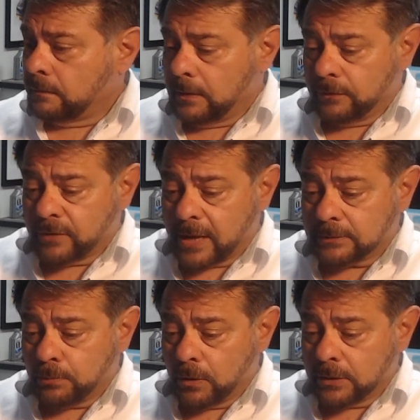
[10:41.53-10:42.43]
The
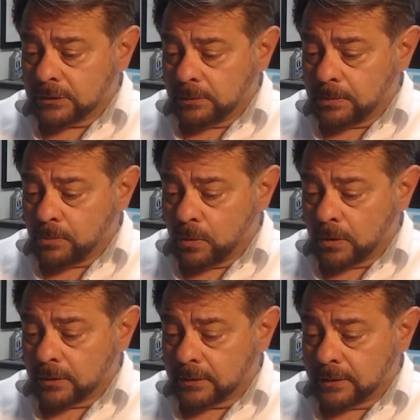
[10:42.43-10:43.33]
exhaust port, a little bit
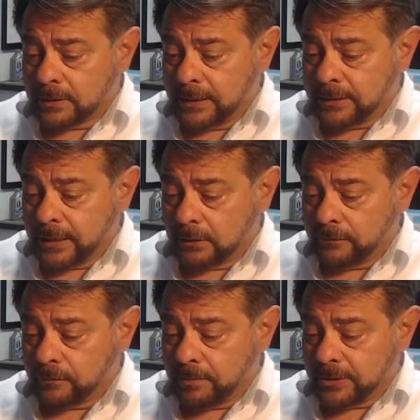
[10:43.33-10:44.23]
more detailed
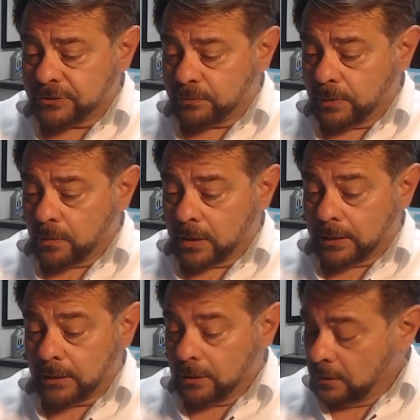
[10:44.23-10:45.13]
information we
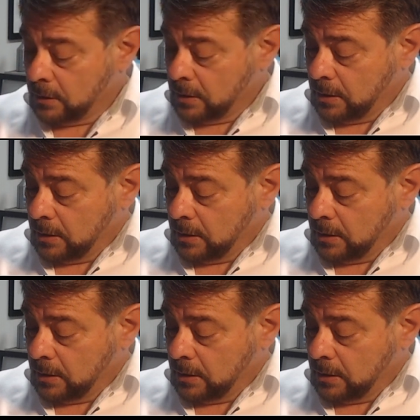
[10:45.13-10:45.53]
want here.